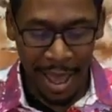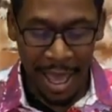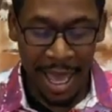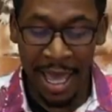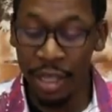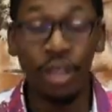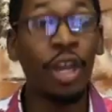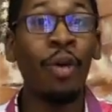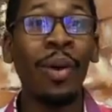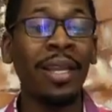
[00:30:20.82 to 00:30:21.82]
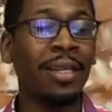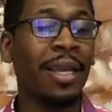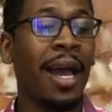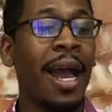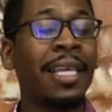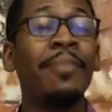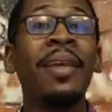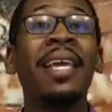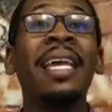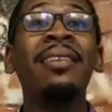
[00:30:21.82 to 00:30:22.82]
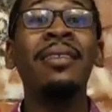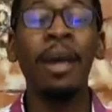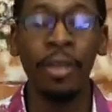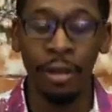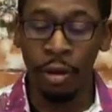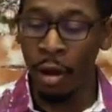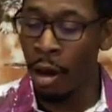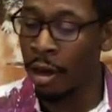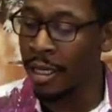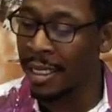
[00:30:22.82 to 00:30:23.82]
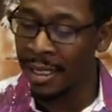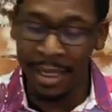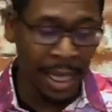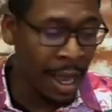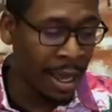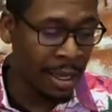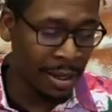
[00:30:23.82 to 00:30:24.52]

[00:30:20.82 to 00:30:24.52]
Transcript: And you know what? I can make another little heart inside.